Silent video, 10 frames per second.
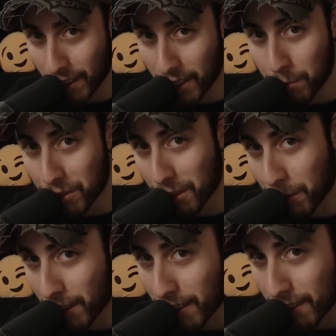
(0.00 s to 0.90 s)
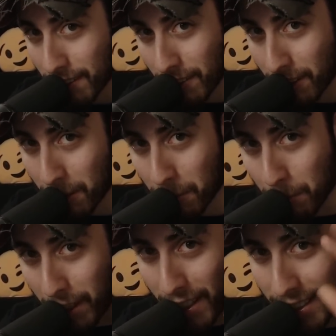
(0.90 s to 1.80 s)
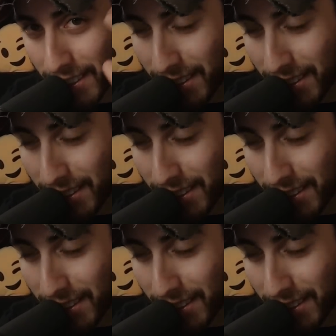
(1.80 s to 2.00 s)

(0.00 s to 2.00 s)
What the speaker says: keep dreaming. Bye, guys.